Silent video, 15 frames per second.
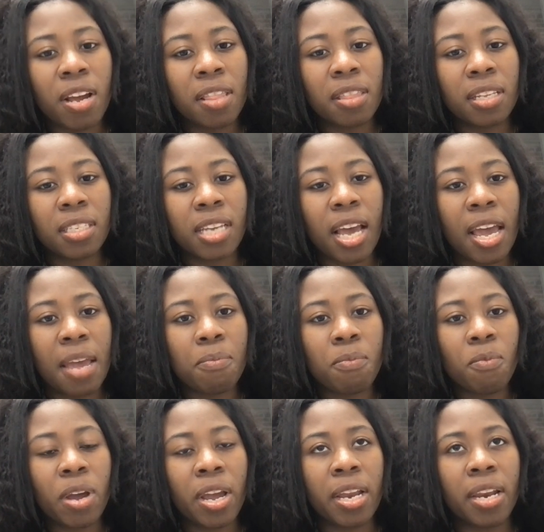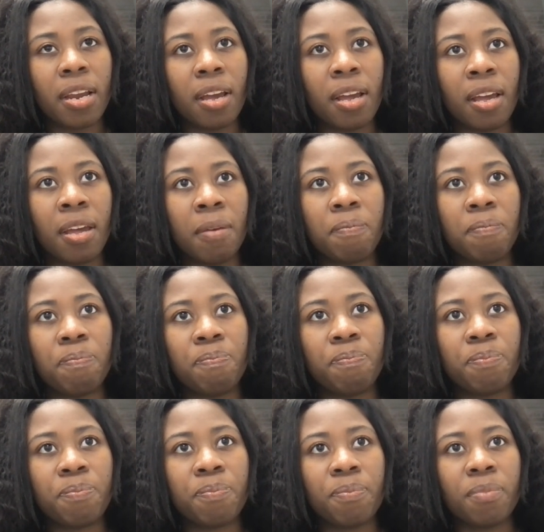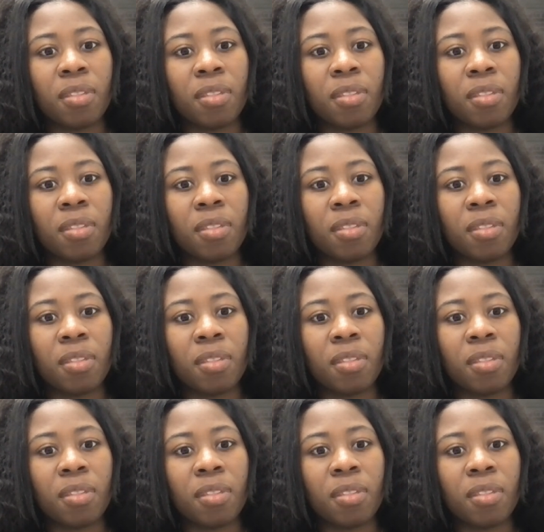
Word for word: around the time when um,